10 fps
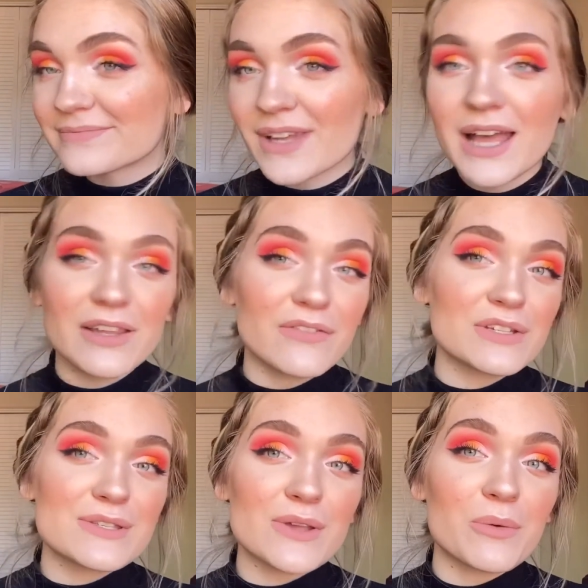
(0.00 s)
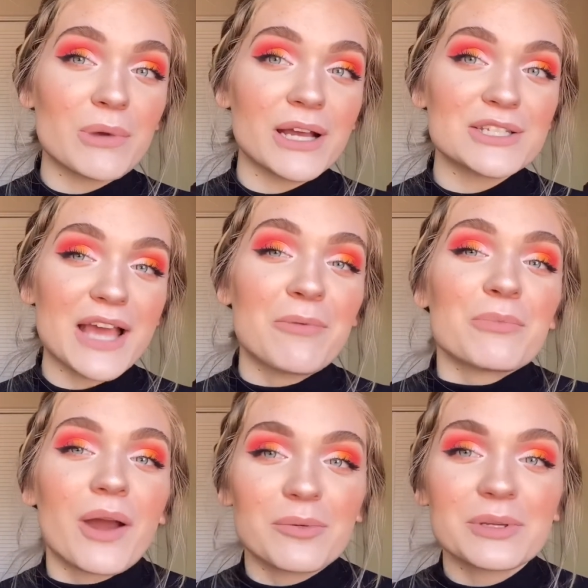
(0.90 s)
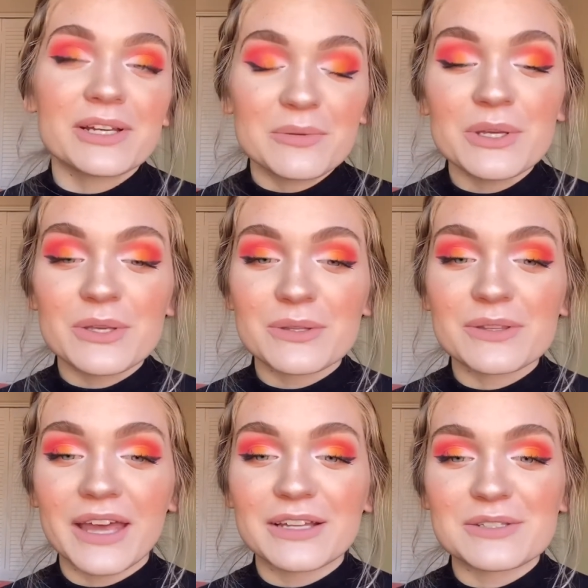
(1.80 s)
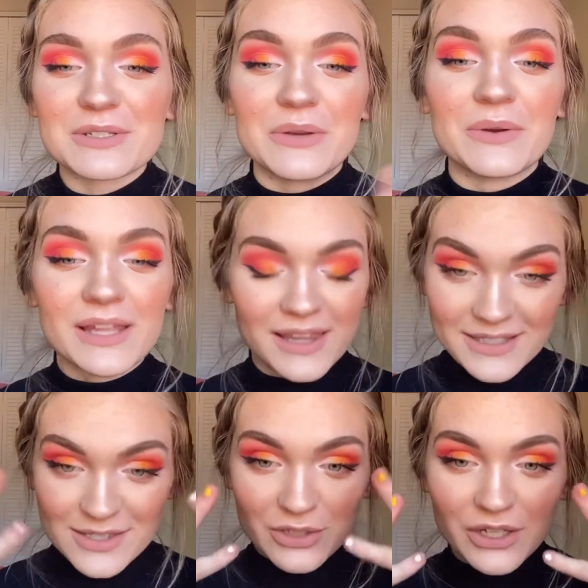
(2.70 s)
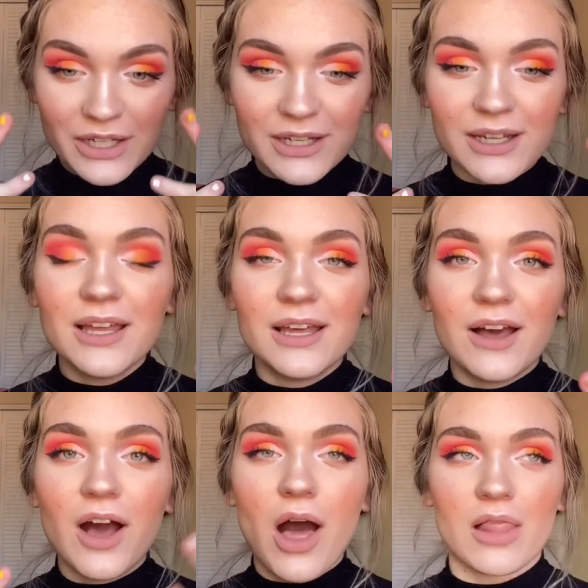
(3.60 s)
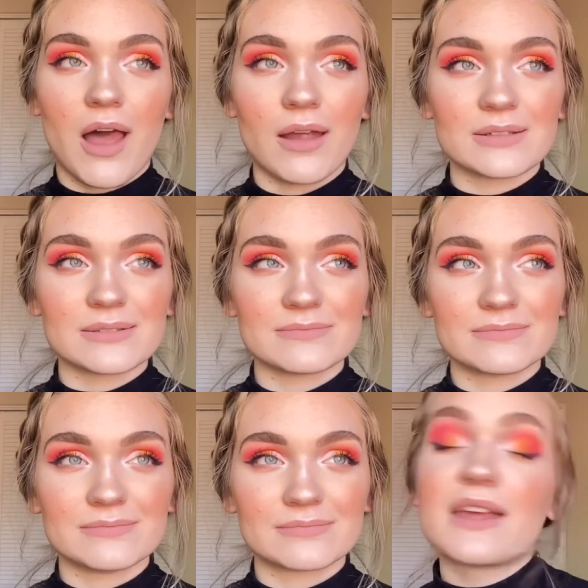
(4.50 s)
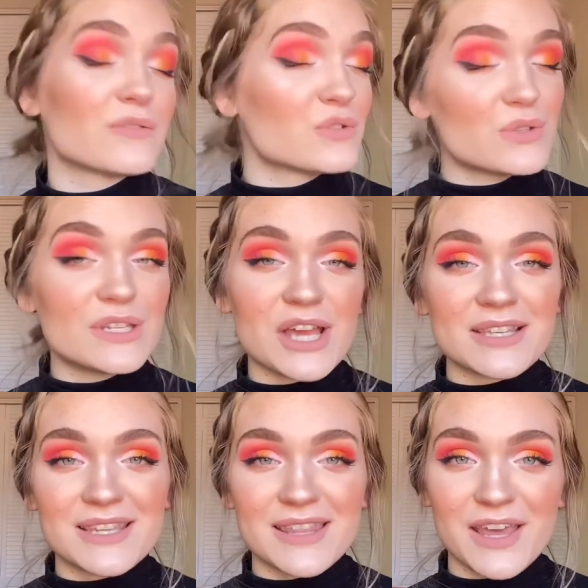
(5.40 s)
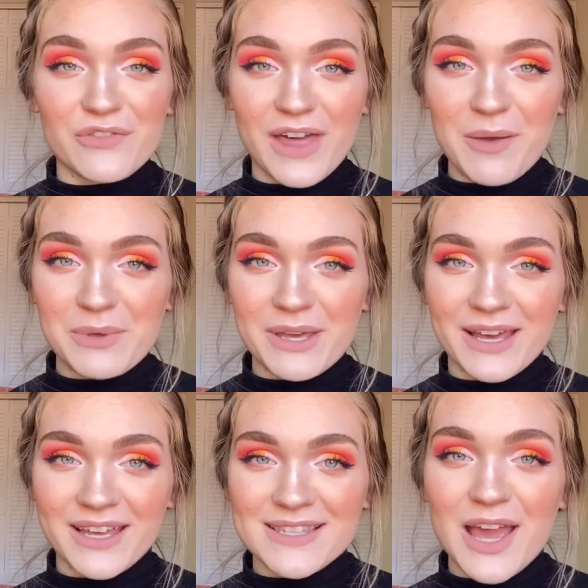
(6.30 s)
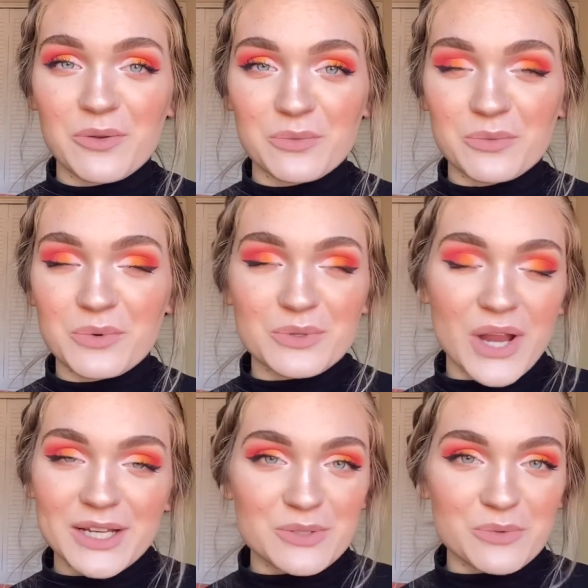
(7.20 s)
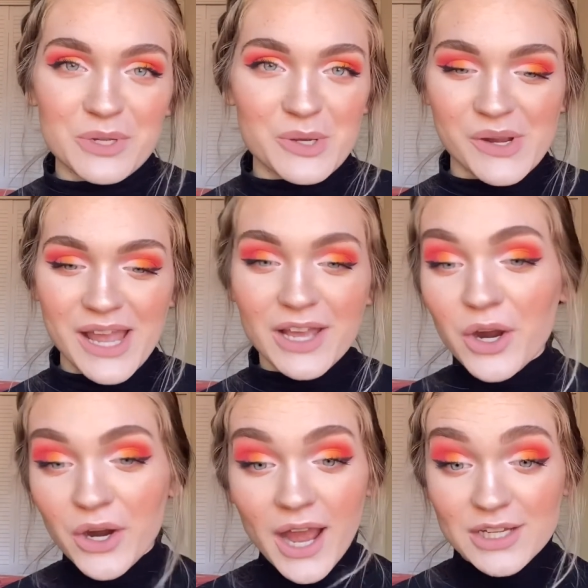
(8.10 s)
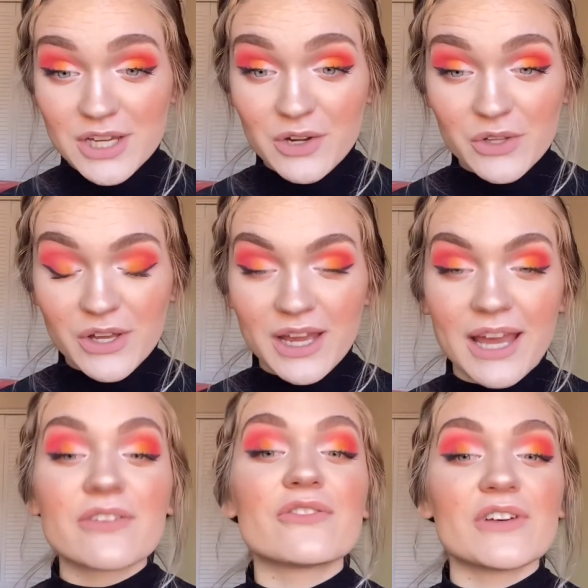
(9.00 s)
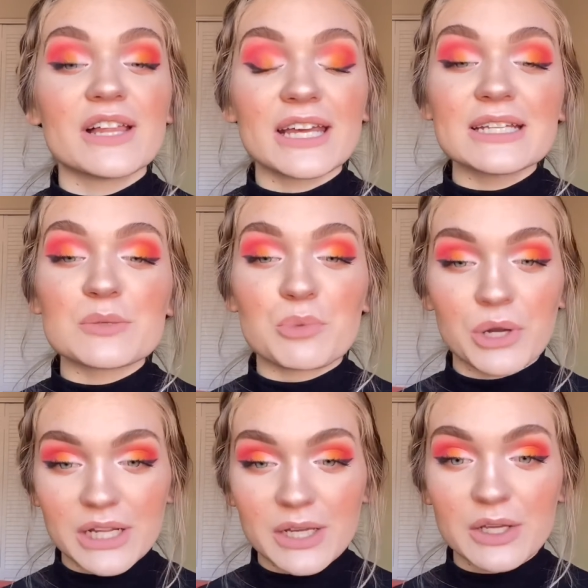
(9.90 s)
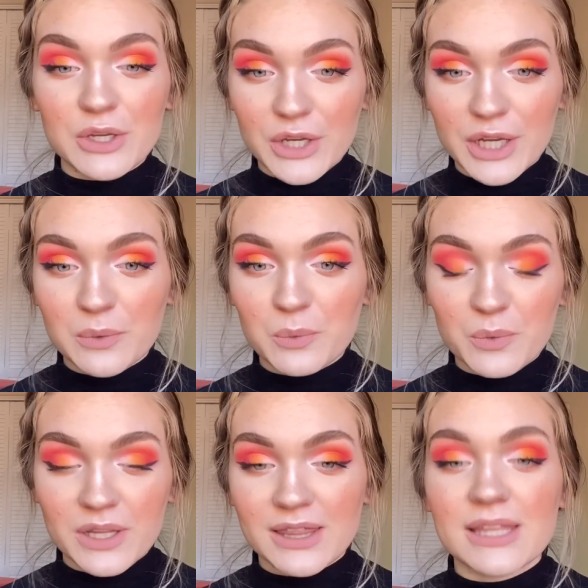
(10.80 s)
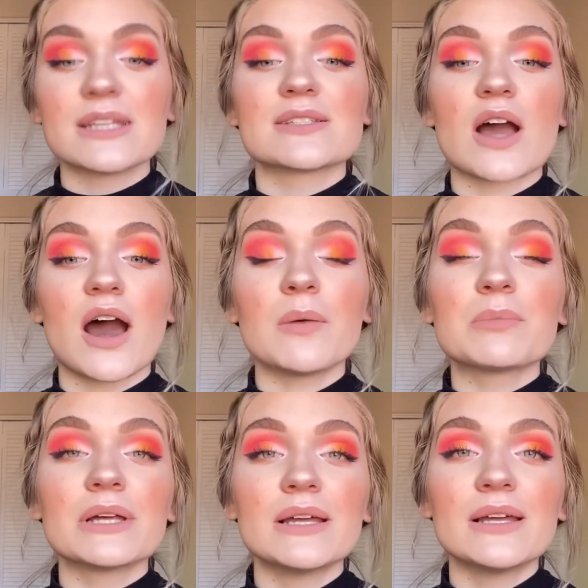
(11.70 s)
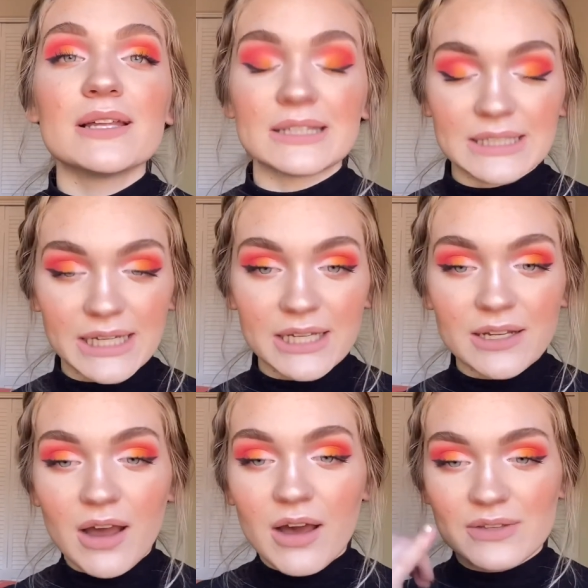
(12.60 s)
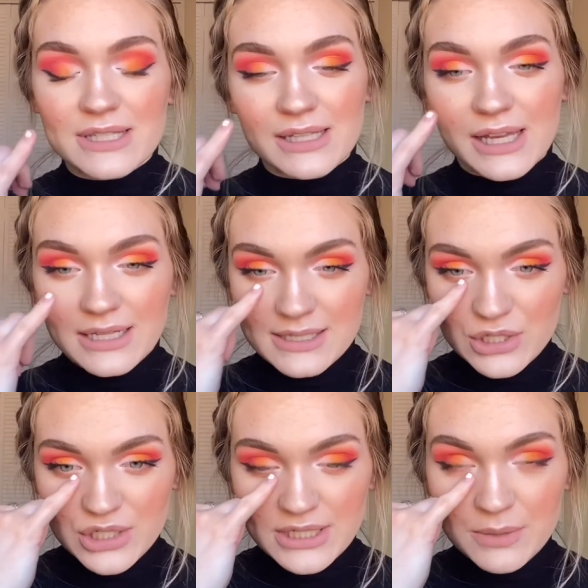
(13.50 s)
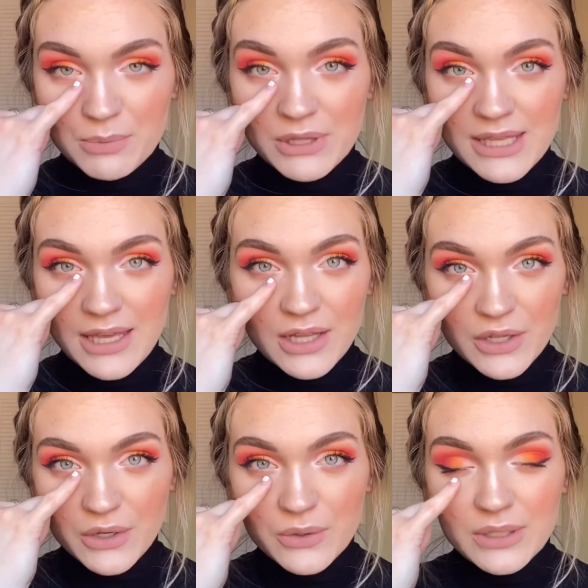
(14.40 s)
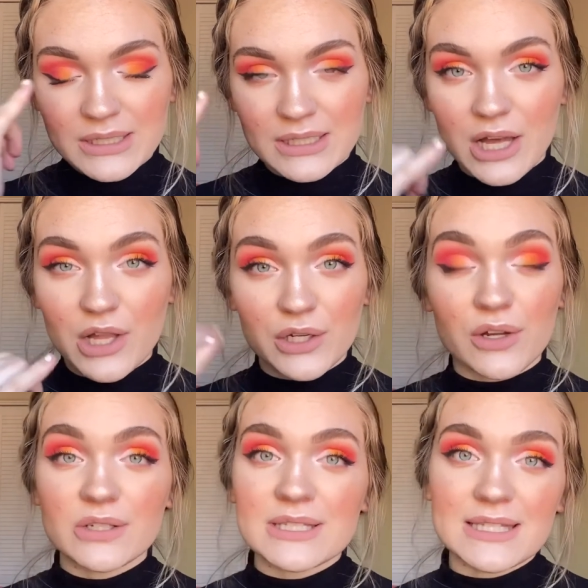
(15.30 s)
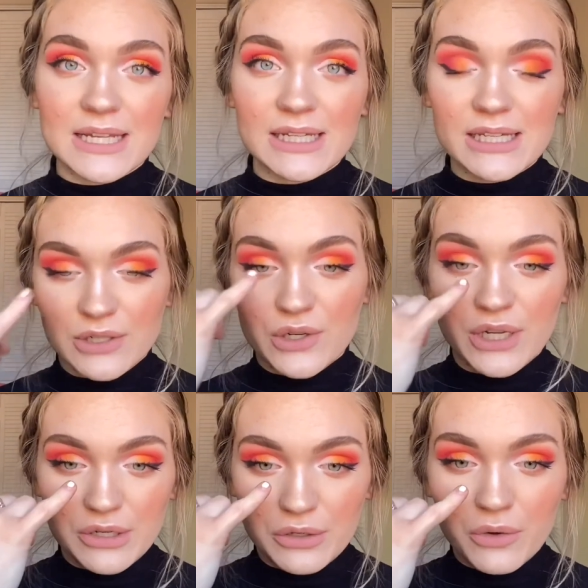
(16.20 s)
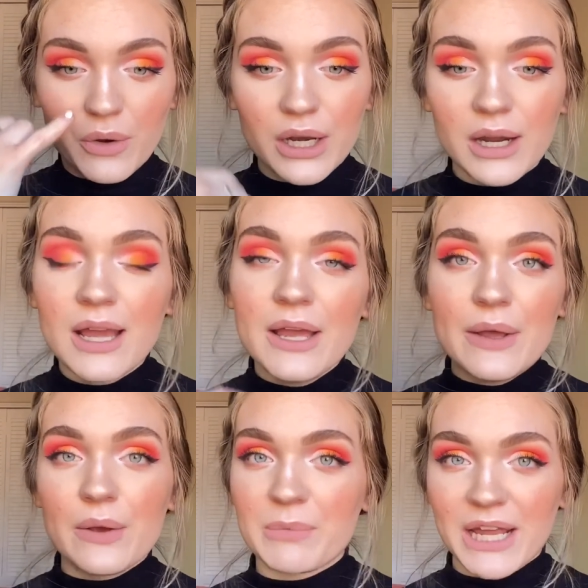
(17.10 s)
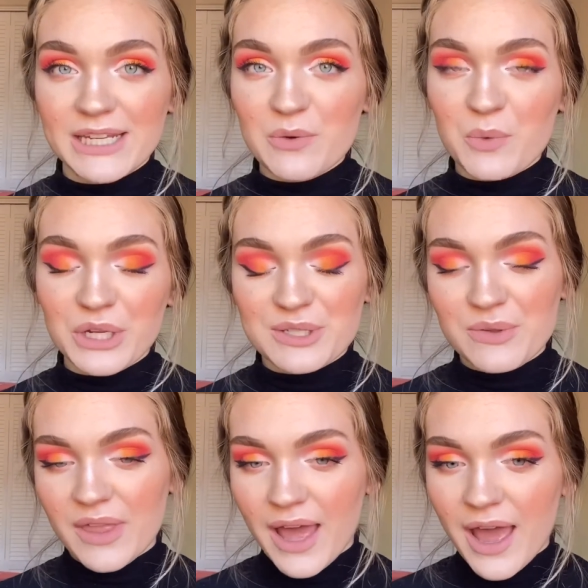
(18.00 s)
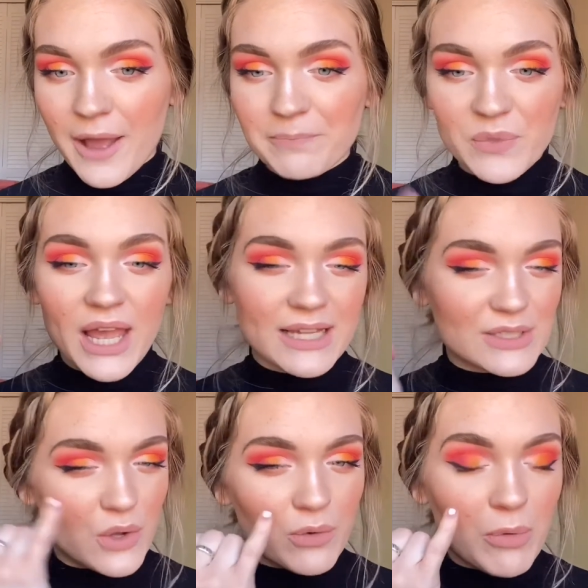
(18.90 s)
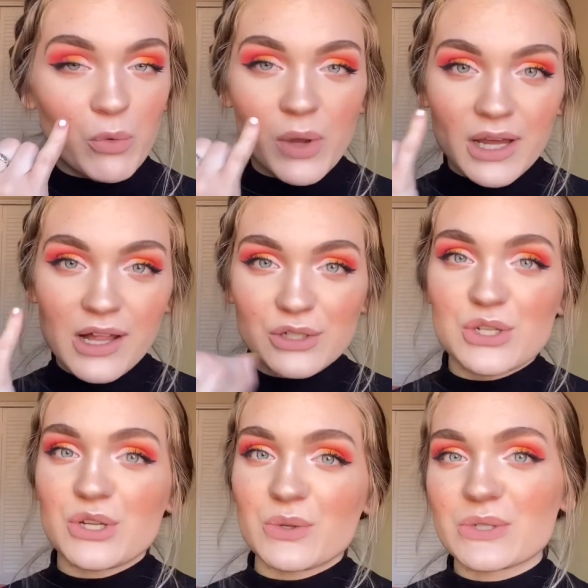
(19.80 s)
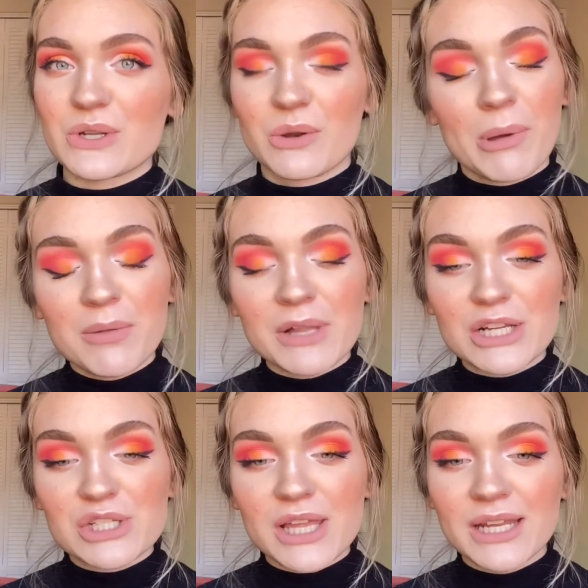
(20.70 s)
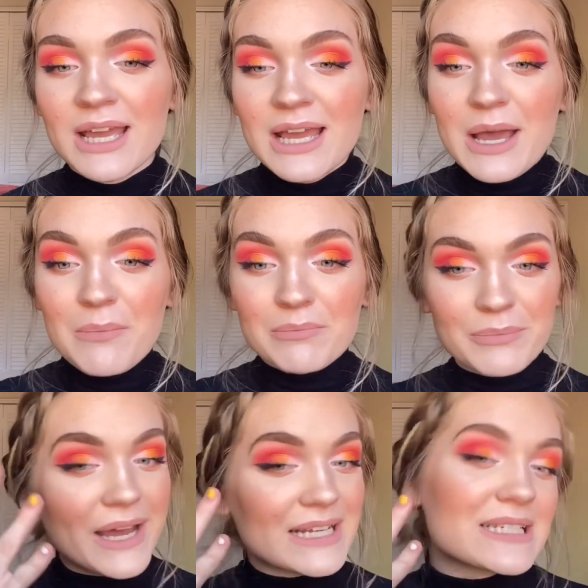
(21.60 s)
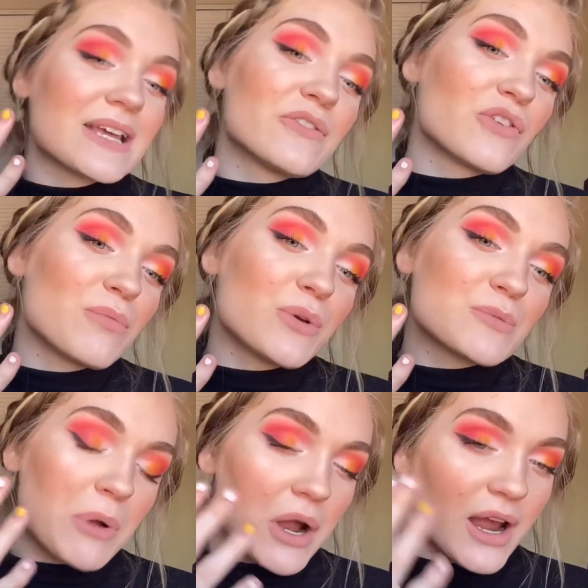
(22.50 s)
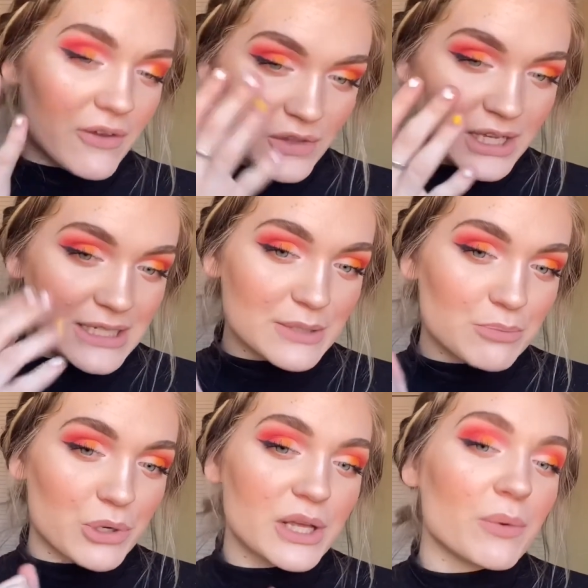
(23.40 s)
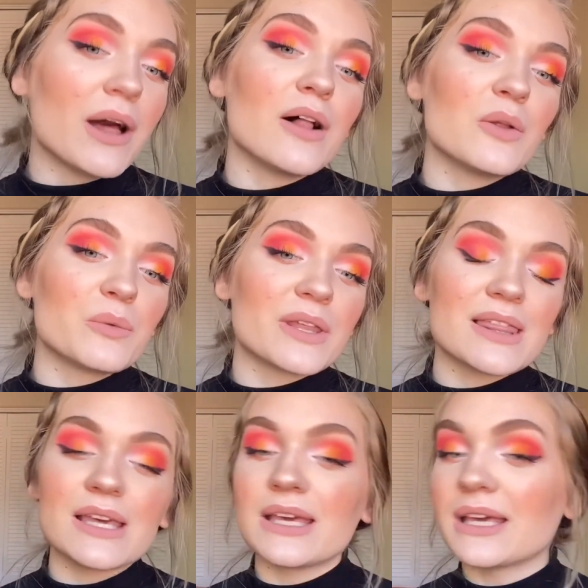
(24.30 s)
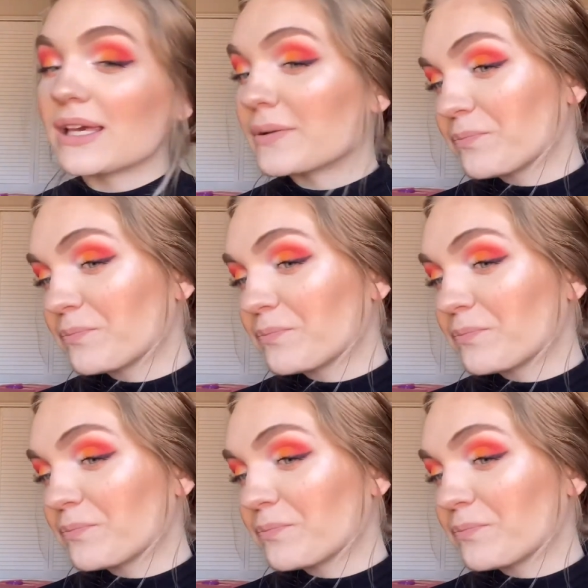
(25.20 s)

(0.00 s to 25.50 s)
I love it so much. I'm probably gonna be like doing this look a lot. I have JuicyJas to thank for that because I tried to recreate her eyeshadow look. I feel like I did pretty good with the top lid. Obviously, like I said, she did put the yellow color called Sunny in her inner corner, but I didn't want to do that. I don't remember what colors she used on her bottom lash line, but for the most part, I feel like I did pretty well with the